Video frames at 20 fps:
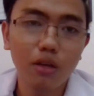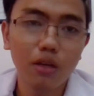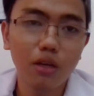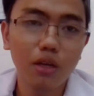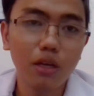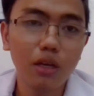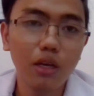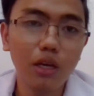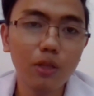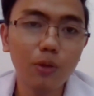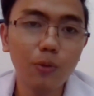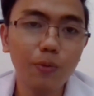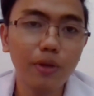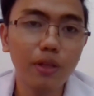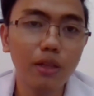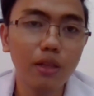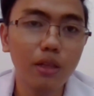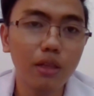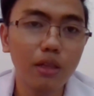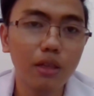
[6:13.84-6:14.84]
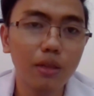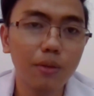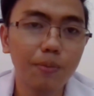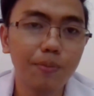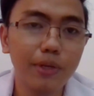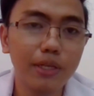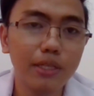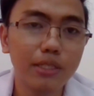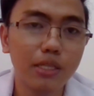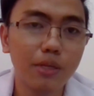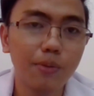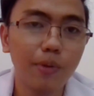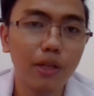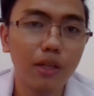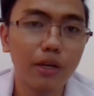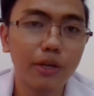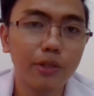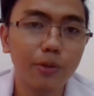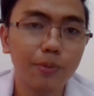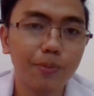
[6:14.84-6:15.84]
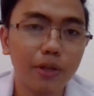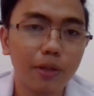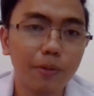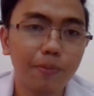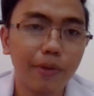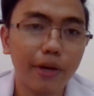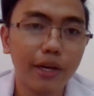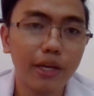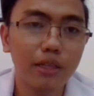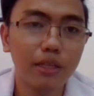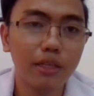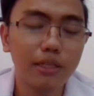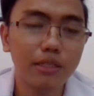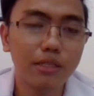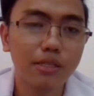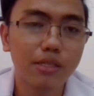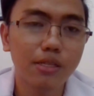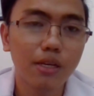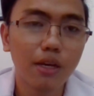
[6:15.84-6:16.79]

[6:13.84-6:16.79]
it will be similar to pulpitis,